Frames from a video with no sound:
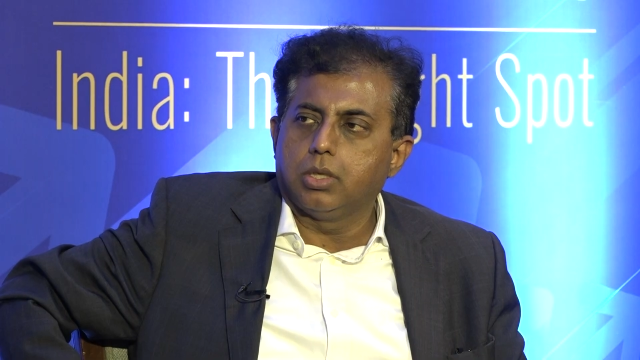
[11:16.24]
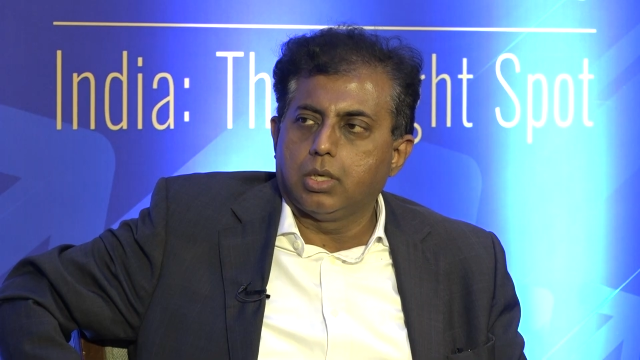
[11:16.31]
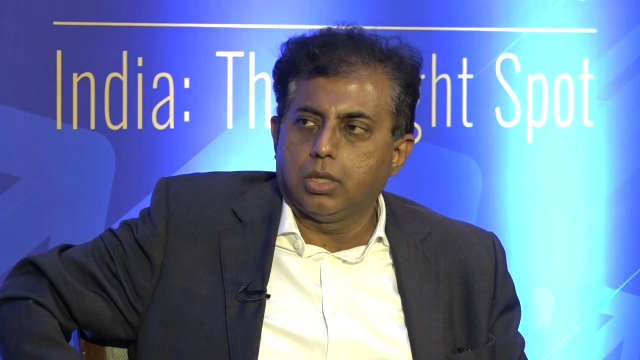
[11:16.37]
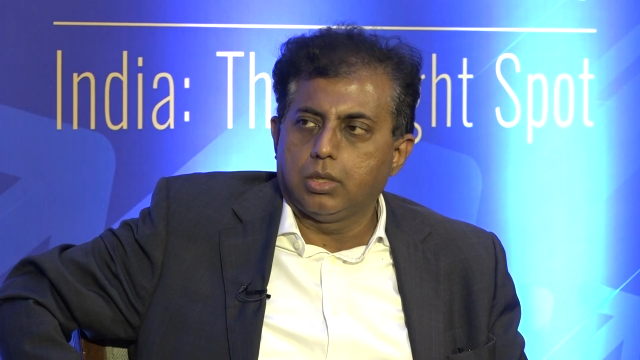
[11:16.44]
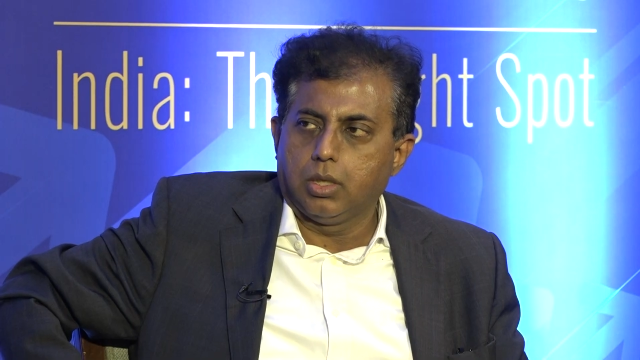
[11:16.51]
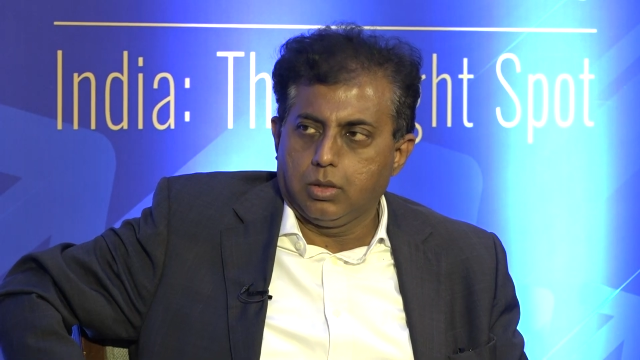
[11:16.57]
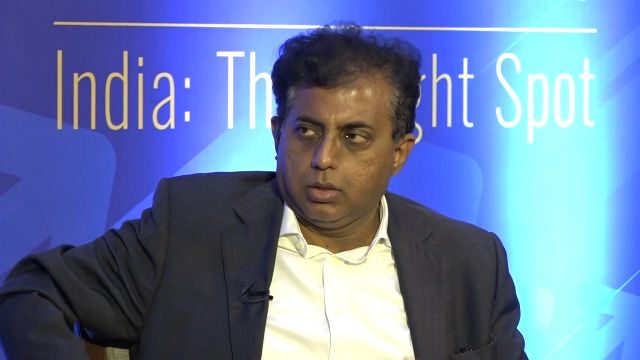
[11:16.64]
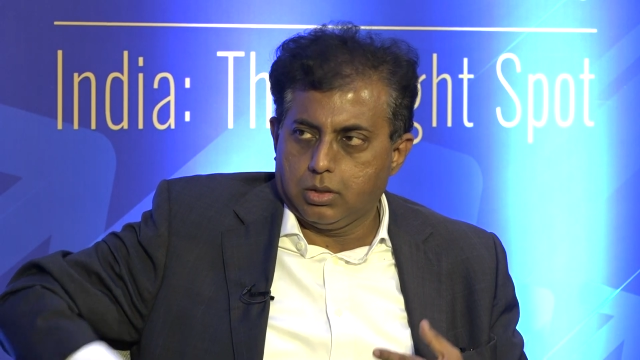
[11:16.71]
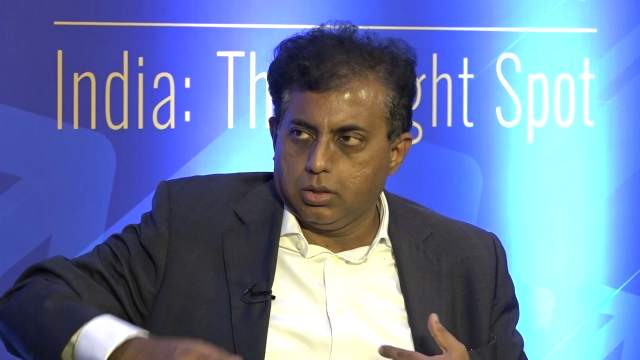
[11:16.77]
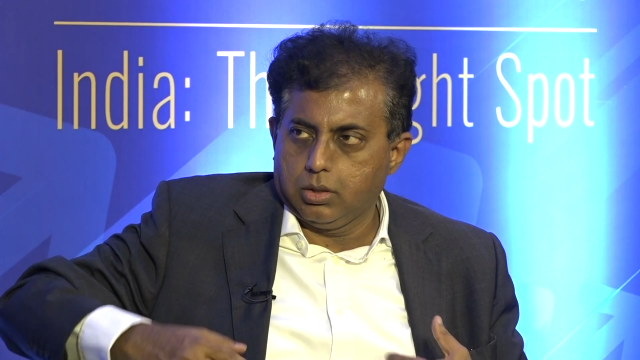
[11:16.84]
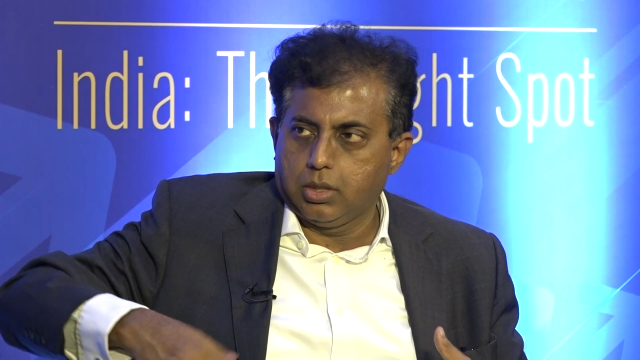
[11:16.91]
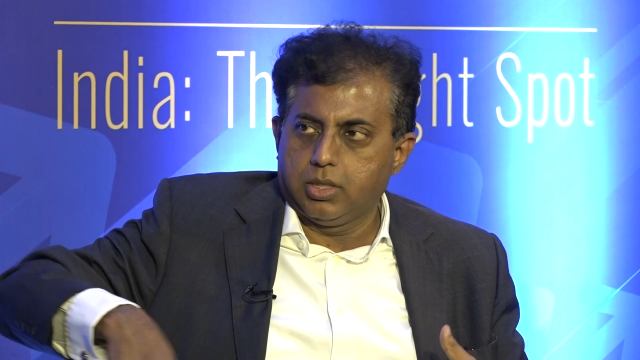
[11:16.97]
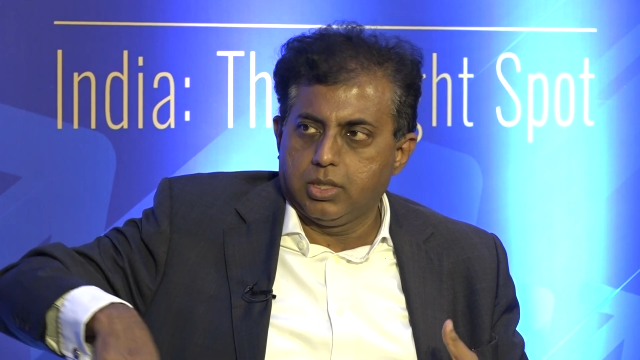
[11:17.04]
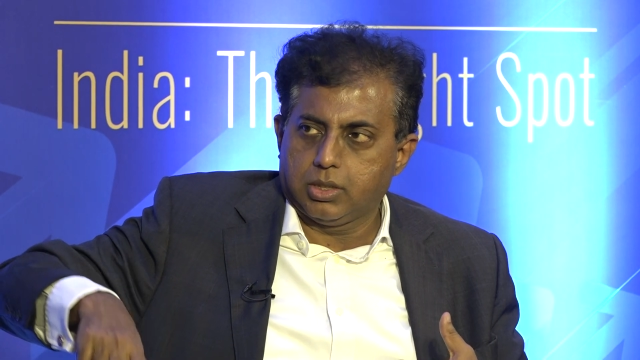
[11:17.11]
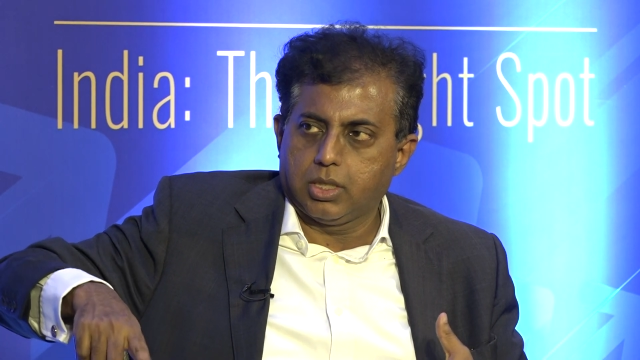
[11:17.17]
that I think the
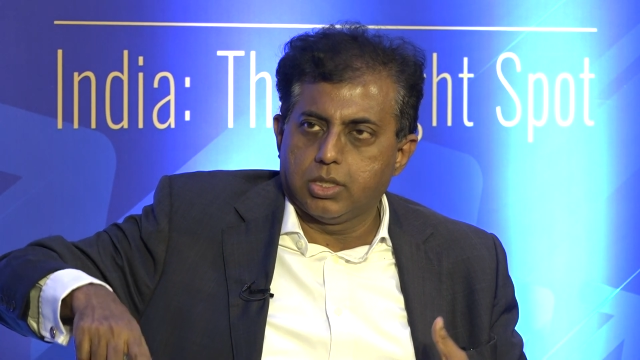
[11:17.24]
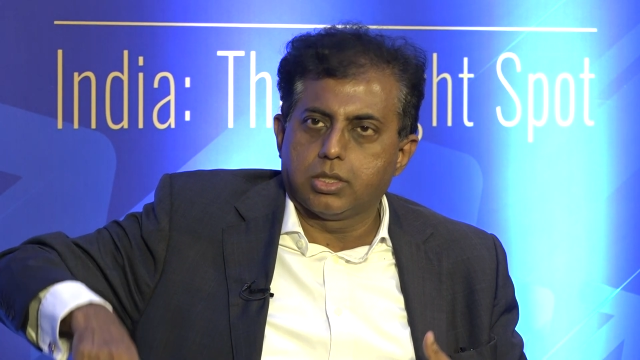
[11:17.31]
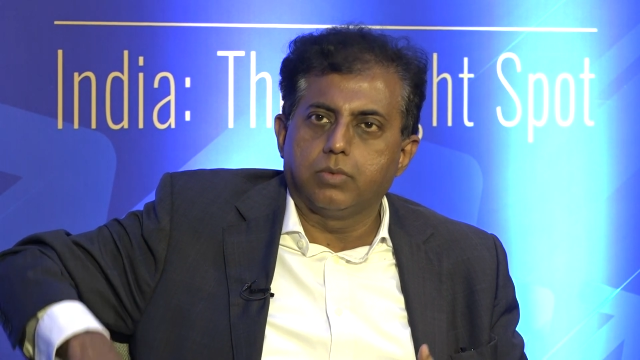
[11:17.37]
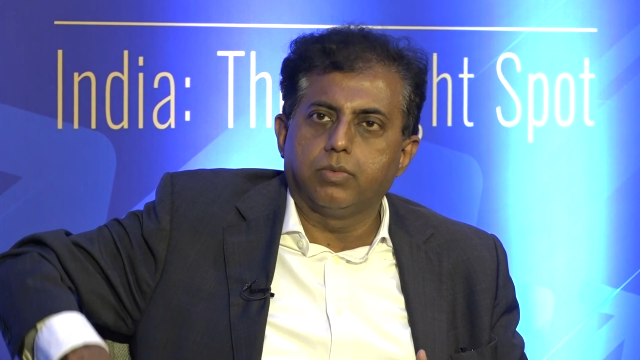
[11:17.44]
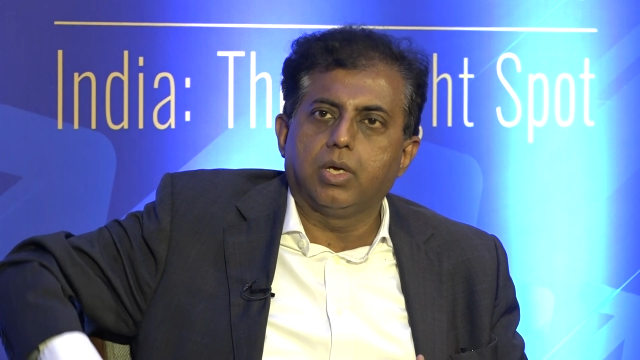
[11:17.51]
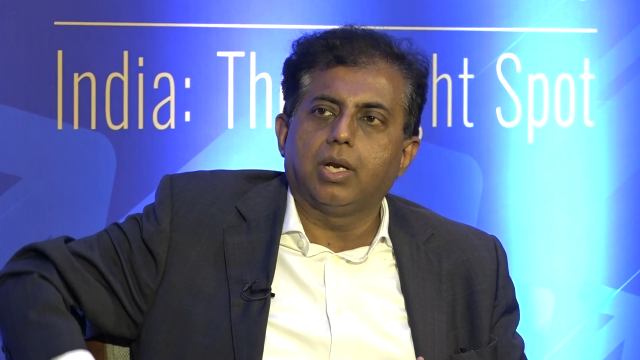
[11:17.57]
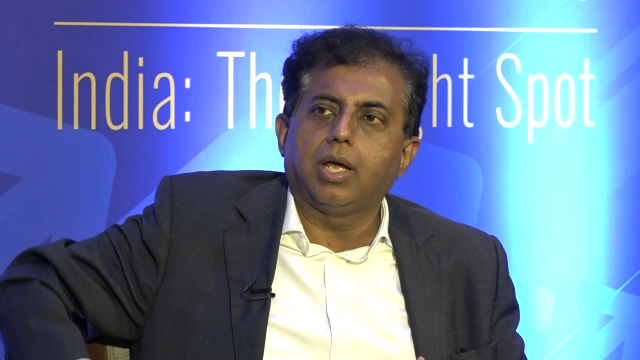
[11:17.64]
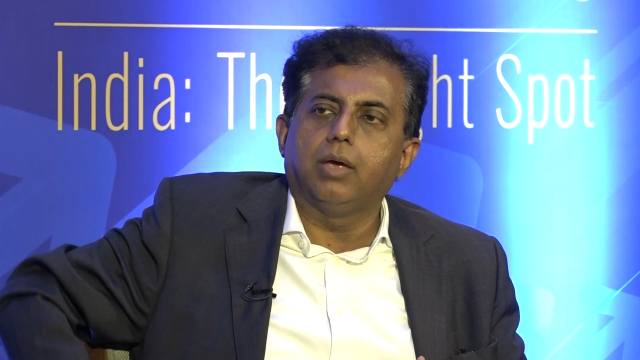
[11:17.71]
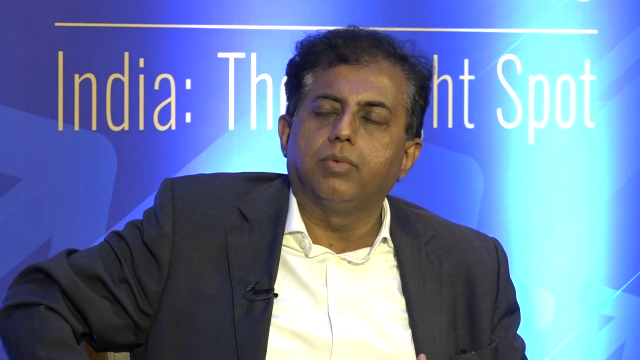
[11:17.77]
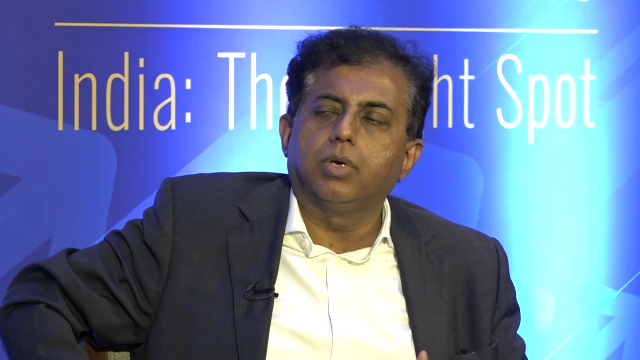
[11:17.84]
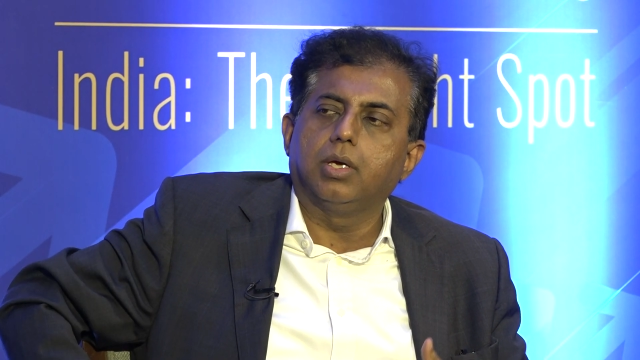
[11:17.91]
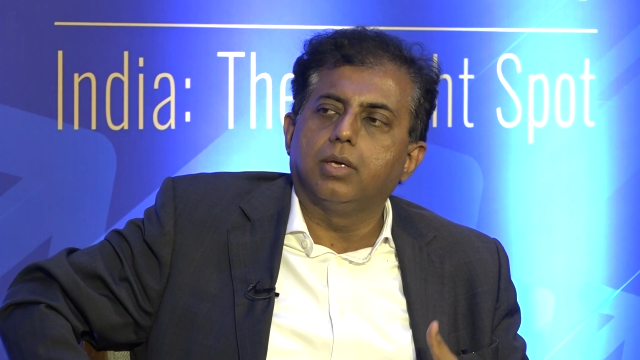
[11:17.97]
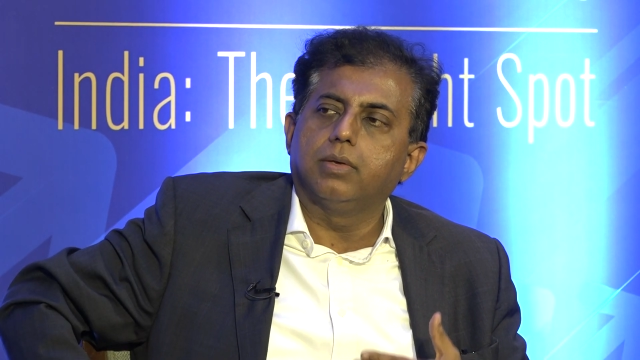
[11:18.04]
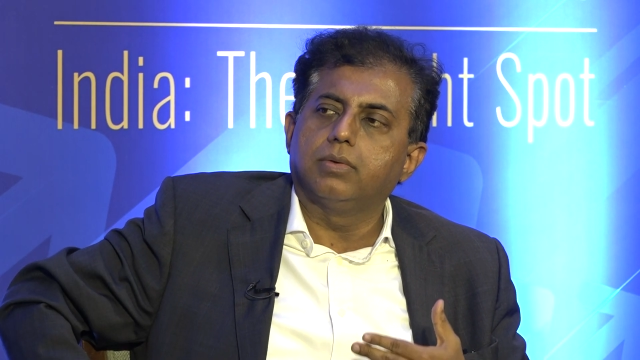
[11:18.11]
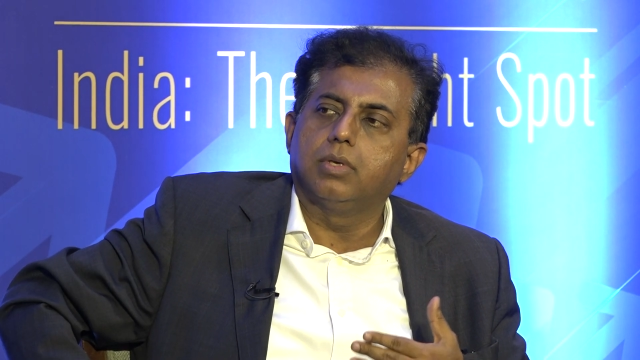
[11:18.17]
discussion we are
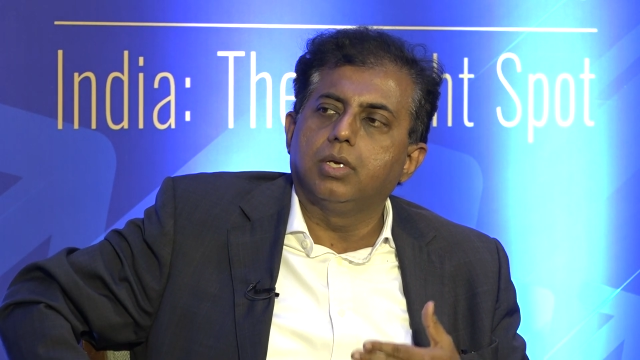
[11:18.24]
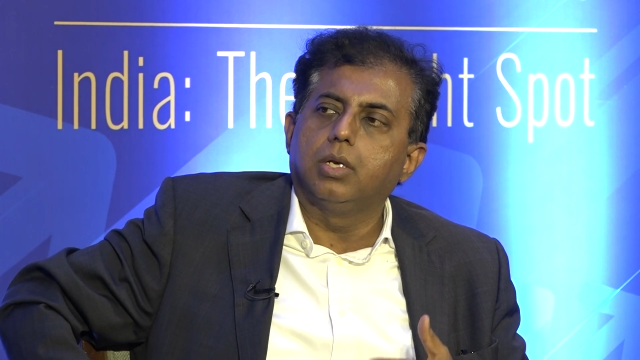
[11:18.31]
having is the